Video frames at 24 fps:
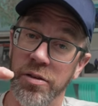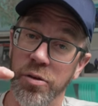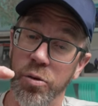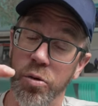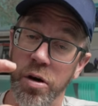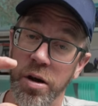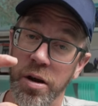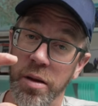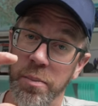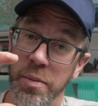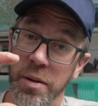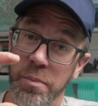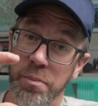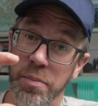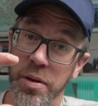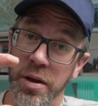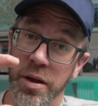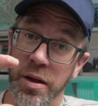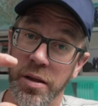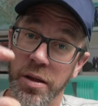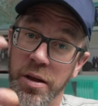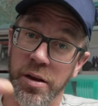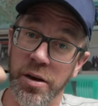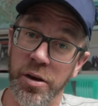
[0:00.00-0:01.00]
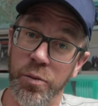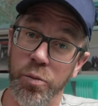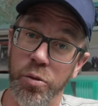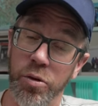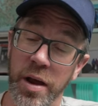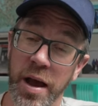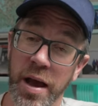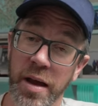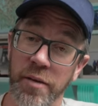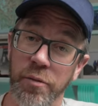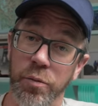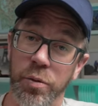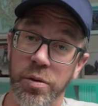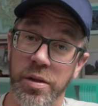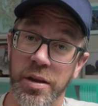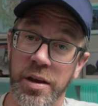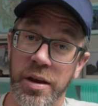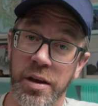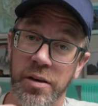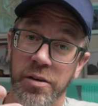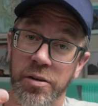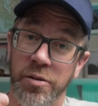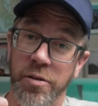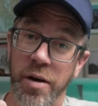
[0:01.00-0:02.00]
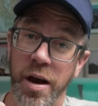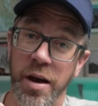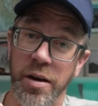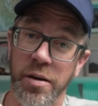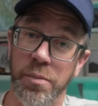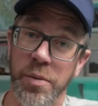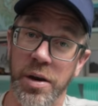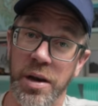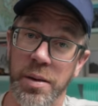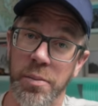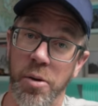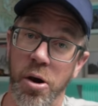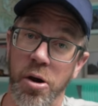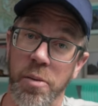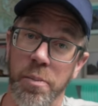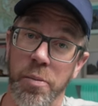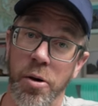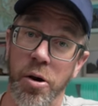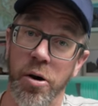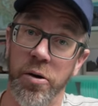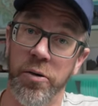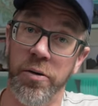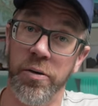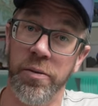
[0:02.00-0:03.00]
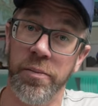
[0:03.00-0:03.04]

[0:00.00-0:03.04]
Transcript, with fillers: quite a bit bigger than you would have with the integrated Minimo pot.